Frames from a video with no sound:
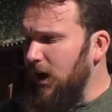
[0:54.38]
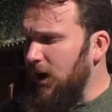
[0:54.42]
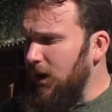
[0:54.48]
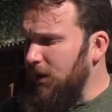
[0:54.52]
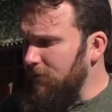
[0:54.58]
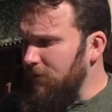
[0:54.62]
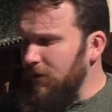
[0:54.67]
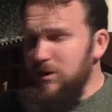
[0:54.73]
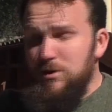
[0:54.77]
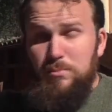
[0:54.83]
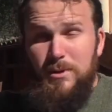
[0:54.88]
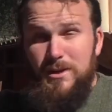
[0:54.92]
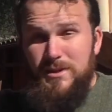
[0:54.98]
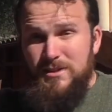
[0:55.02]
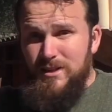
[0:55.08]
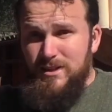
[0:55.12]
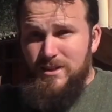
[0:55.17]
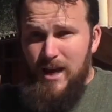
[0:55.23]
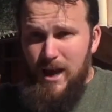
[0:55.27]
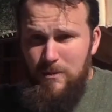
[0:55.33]
French press
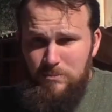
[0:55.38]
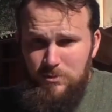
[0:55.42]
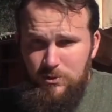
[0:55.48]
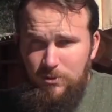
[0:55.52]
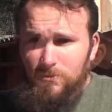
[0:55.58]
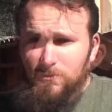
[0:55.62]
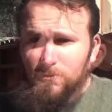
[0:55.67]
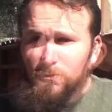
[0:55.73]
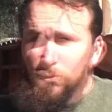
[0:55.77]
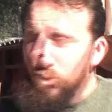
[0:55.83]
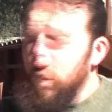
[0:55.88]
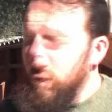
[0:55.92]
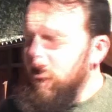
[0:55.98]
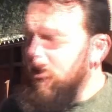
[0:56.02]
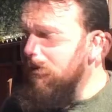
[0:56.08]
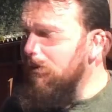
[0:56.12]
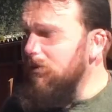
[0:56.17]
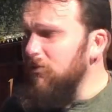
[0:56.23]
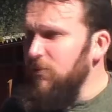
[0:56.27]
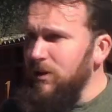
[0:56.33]
adapter for it. And
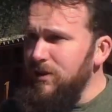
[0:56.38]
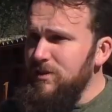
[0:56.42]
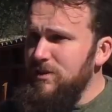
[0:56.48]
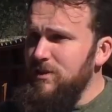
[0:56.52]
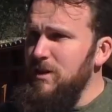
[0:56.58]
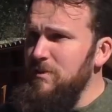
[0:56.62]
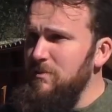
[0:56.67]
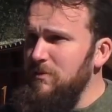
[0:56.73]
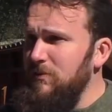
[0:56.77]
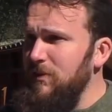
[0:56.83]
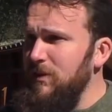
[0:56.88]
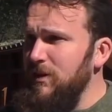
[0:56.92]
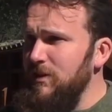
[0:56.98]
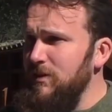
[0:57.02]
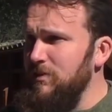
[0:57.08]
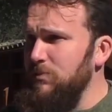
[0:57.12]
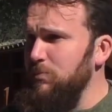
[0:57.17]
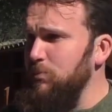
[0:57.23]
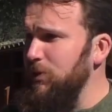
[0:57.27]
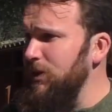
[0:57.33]
in the grand scheme of
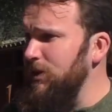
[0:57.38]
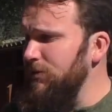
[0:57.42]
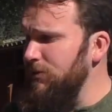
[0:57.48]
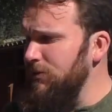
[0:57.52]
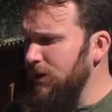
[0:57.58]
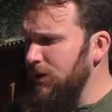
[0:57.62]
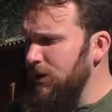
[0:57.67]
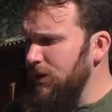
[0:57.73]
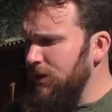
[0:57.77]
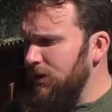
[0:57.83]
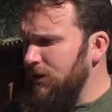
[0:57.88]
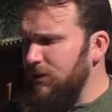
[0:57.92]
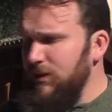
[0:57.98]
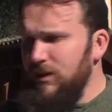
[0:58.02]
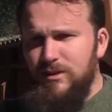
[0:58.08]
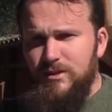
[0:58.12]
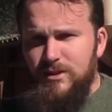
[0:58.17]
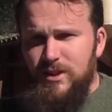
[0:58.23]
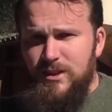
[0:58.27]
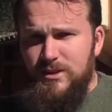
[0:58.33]
things, when
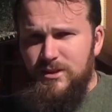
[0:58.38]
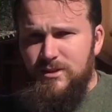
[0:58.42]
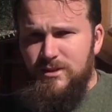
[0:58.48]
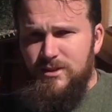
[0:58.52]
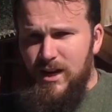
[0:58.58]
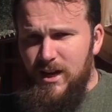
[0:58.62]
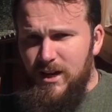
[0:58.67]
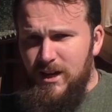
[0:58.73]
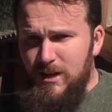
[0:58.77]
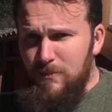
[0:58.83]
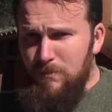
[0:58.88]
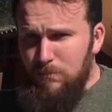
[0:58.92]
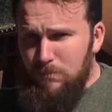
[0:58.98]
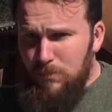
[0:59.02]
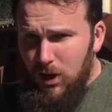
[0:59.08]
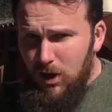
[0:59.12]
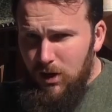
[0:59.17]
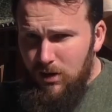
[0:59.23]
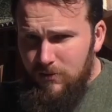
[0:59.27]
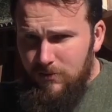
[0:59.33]
the titanium
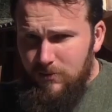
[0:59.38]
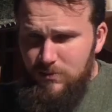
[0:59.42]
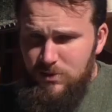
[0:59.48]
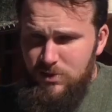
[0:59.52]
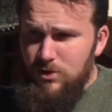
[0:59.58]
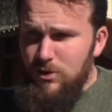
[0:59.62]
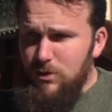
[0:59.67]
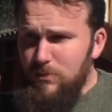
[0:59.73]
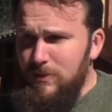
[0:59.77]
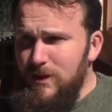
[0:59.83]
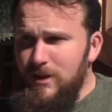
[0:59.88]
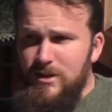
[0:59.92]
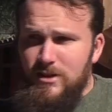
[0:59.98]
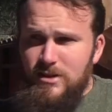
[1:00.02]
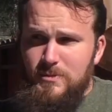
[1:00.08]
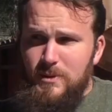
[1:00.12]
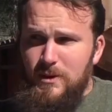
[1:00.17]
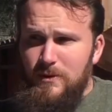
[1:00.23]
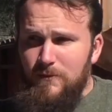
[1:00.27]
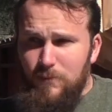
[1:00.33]
mug from Snow Peak is
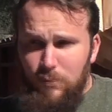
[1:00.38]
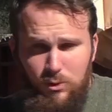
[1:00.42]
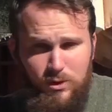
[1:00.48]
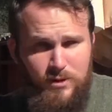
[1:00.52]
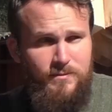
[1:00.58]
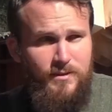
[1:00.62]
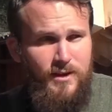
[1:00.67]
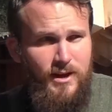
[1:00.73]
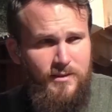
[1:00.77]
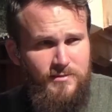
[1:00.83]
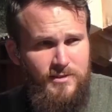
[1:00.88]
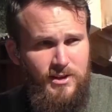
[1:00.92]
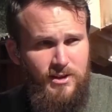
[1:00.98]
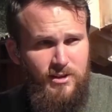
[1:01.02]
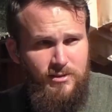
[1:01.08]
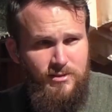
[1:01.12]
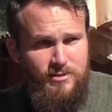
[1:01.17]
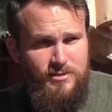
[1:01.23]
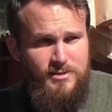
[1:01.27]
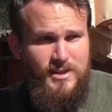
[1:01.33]
about
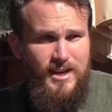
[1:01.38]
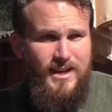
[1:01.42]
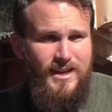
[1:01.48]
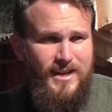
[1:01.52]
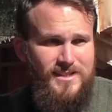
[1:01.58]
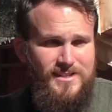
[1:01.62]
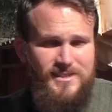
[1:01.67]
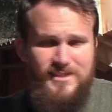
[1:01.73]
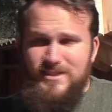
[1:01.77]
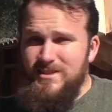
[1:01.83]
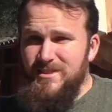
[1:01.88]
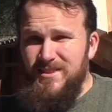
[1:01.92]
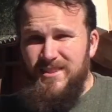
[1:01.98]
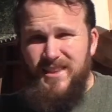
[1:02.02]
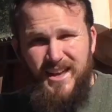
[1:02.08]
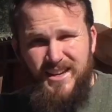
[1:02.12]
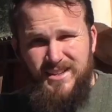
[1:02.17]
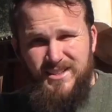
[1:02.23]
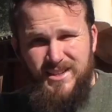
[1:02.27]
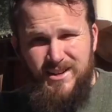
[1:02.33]
$45, I guess it isn't
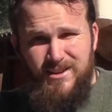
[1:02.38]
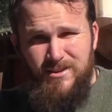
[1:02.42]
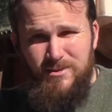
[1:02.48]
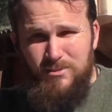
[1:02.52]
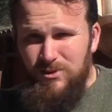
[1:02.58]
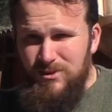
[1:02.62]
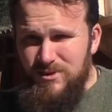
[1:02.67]
that terrible.